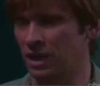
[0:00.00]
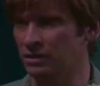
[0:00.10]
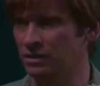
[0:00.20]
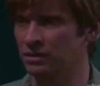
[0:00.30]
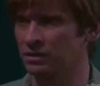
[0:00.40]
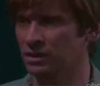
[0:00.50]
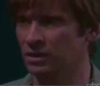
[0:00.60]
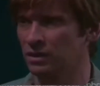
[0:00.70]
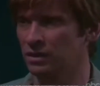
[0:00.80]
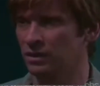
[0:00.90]
Kinda.
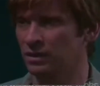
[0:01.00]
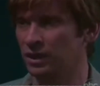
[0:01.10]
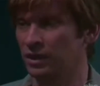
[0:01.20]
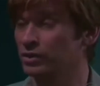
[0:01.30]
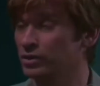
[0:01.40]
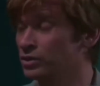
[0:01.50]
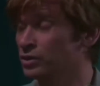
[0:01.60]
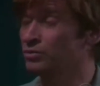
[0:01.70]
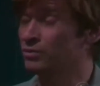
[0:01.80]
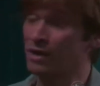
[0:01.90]
I don't know, you,
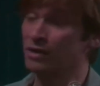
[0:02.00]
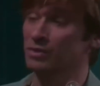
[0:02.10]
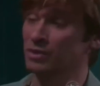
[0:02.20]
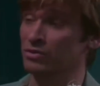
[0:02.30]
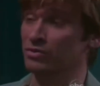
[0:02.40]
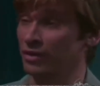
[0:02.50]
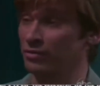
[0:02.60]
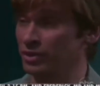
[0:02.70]
you married me for